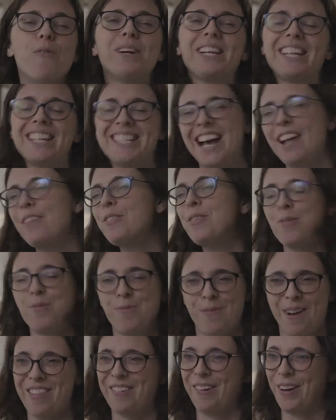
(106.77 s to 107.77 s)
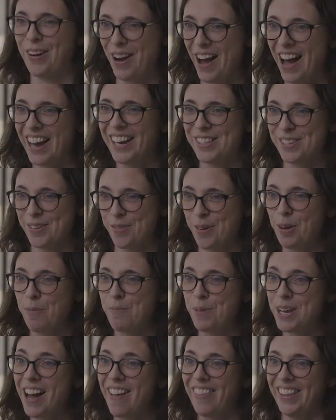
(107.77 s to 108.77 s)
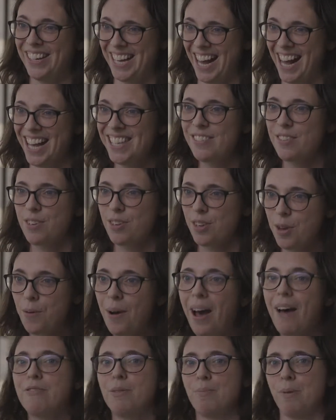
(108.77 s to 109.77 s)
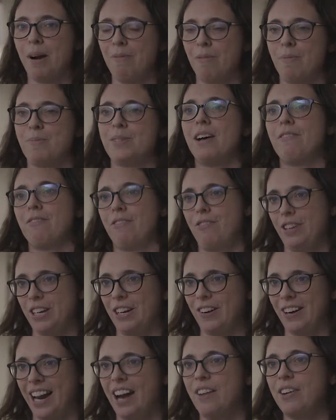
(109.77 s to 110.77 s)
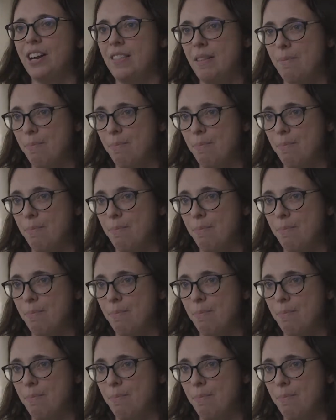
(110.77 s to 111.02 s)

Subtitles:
one can tell you whether or not it's going to be on the test. You have to problem solve and figure it out in